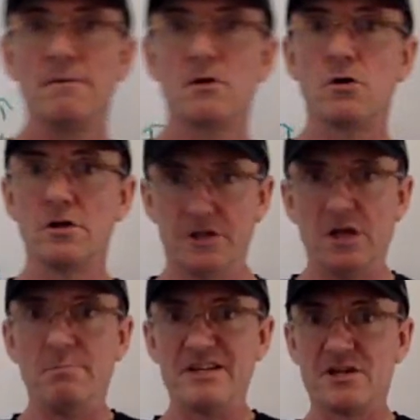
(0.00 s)
We call it
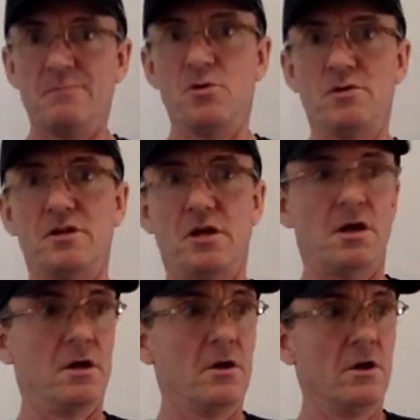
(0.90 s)
eBay's
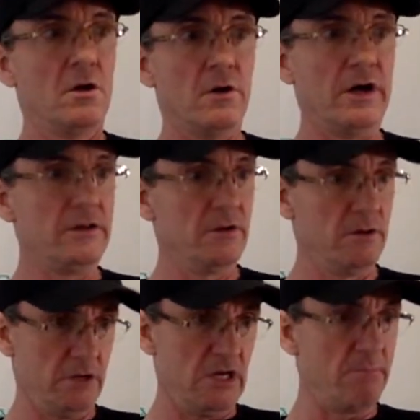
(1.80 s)
community,
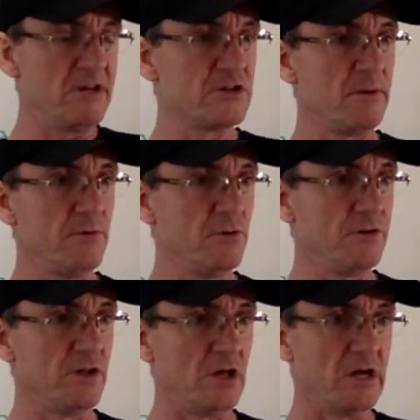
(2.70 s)
right? eBay's
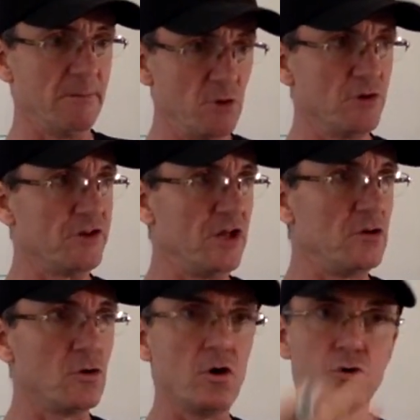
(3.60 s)
community.
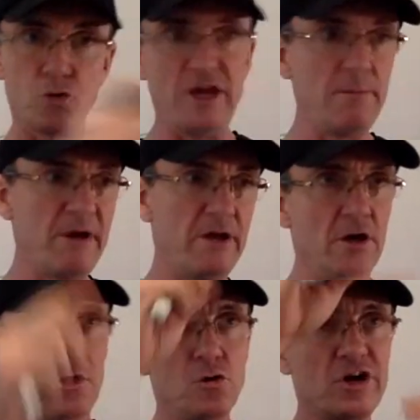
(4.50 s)
You go to
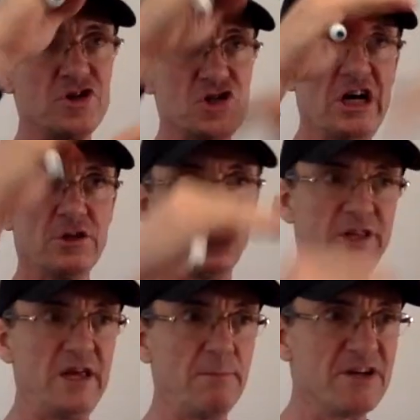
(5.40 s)
eBay, you can chat
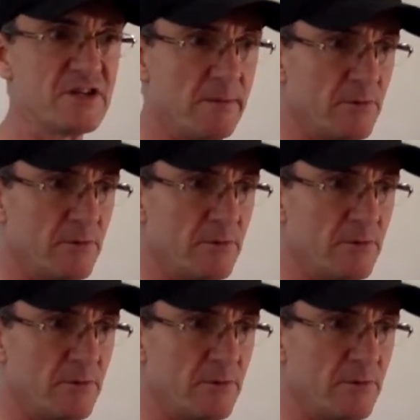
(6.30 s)
with the eBay's